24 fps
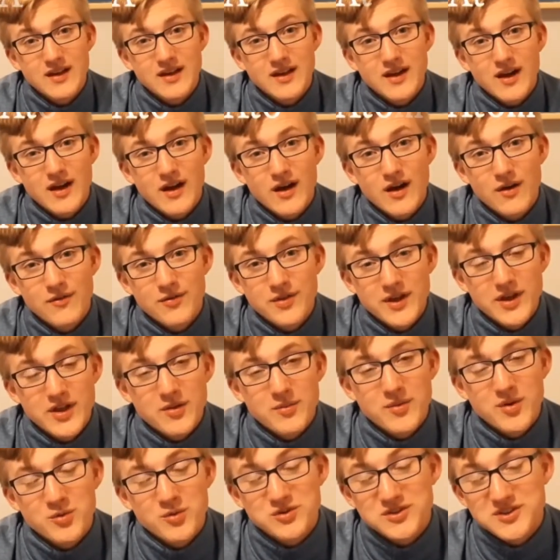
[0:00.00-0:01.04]
of the
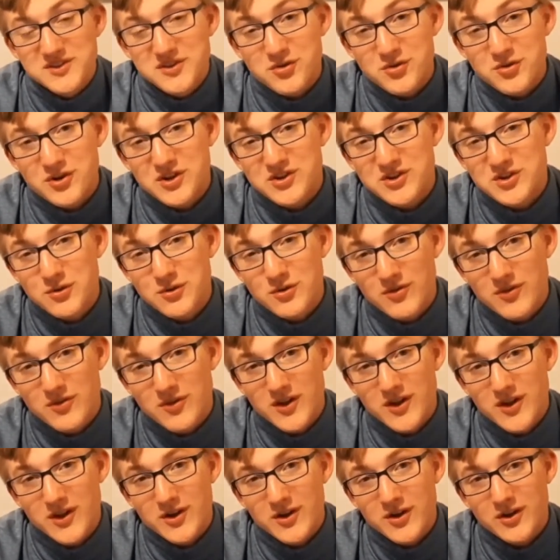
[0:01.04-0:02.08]
element, which is 32
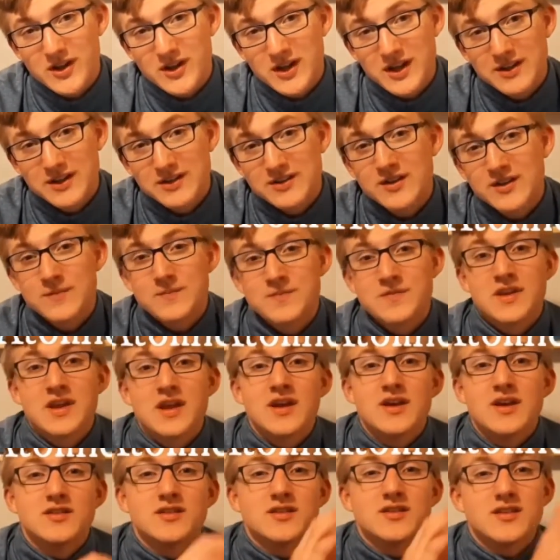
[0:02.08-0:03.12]
in our case,
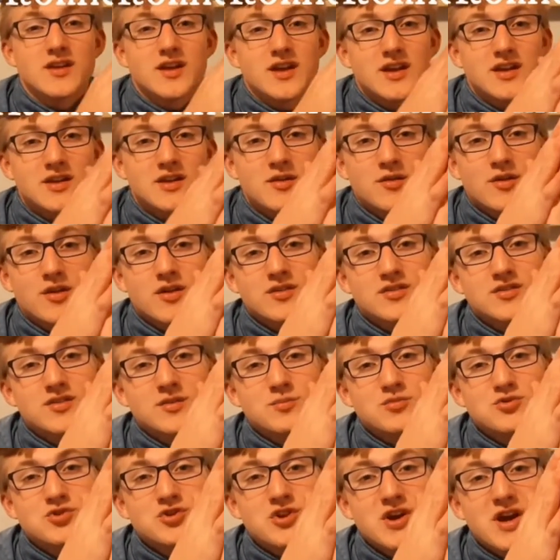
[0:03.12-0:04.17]
and
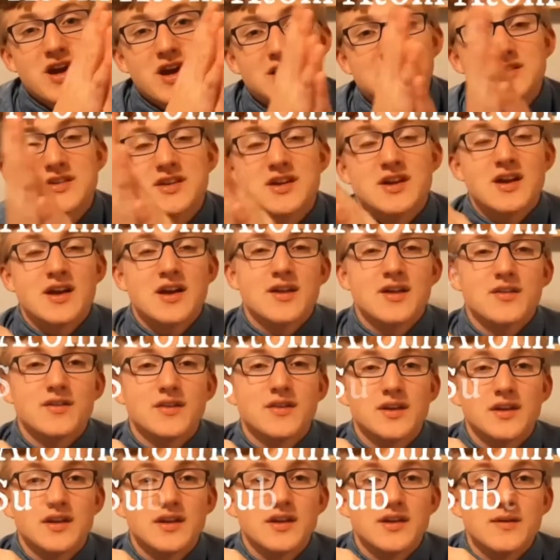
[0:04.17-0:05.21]
subtract the